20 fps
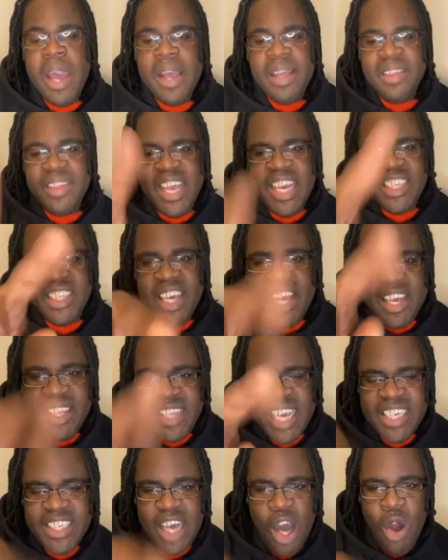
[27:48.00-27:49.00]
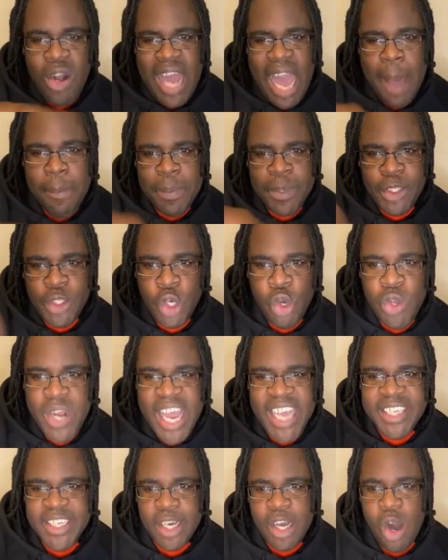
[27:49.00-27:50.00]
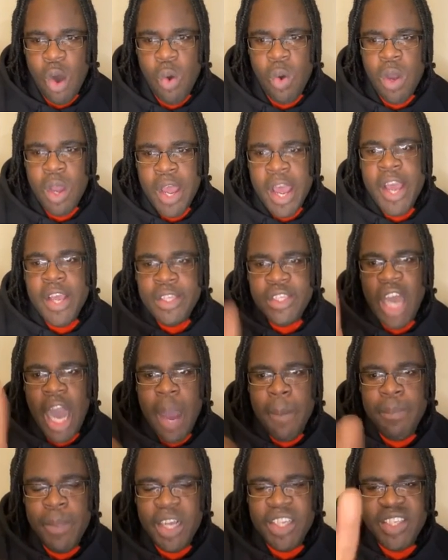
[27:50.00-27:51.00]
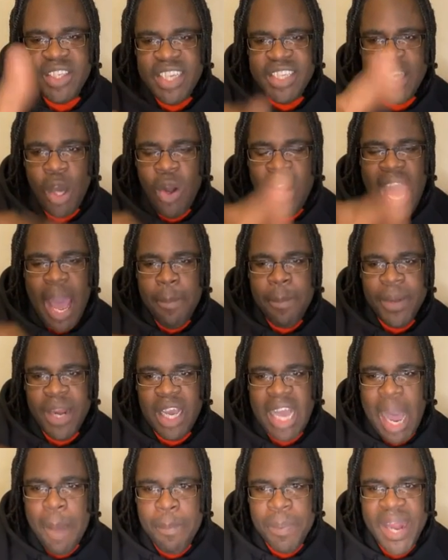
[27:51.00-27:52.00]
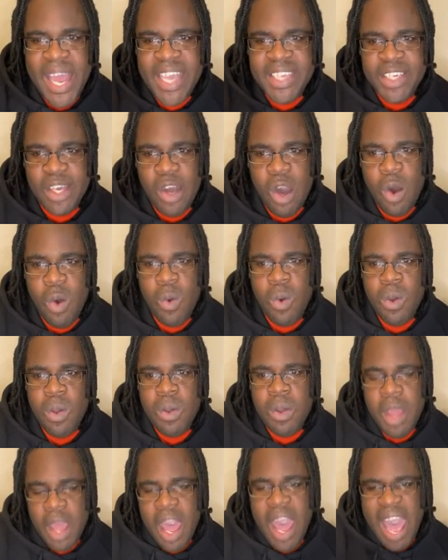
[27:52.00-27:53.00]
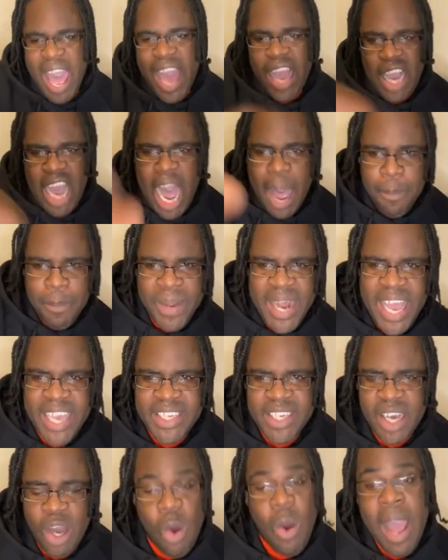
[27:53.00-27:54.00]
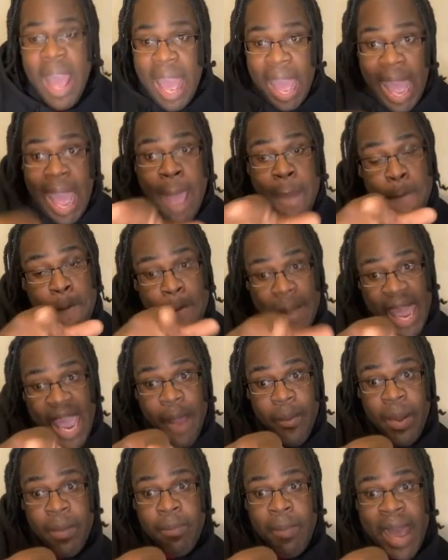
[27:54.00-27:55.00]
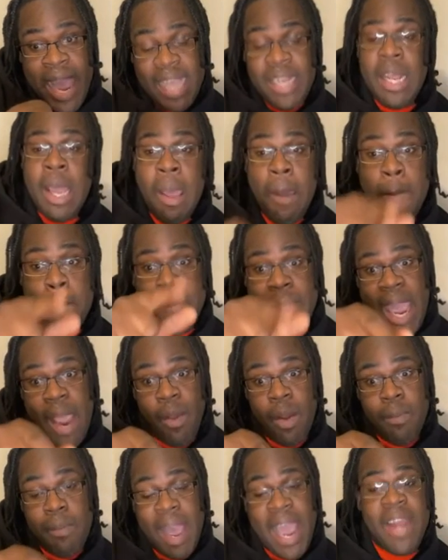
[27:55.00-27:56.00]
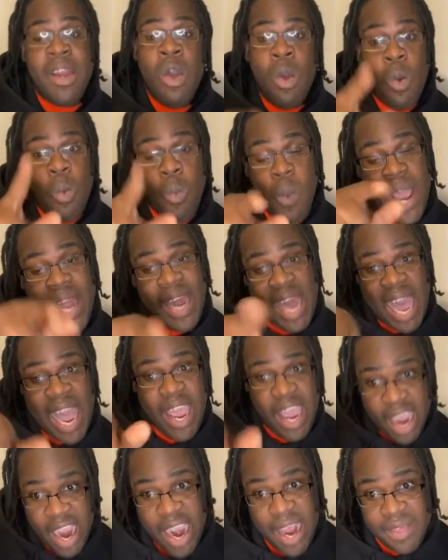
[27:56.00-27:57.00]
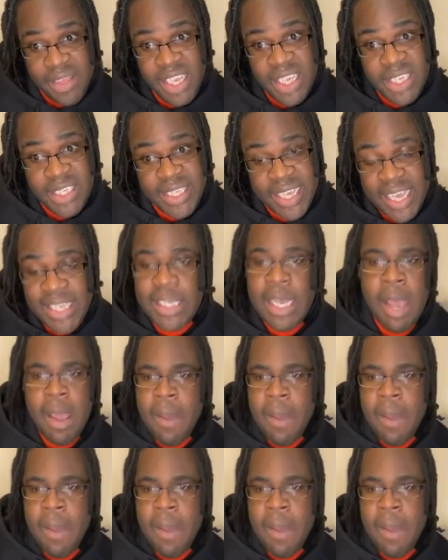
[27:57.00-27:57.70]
This this only happened two days ago. Top notch, this only happened a couple days ago. A couple days ago. And bear in mind, bear in mind, when I heard these things,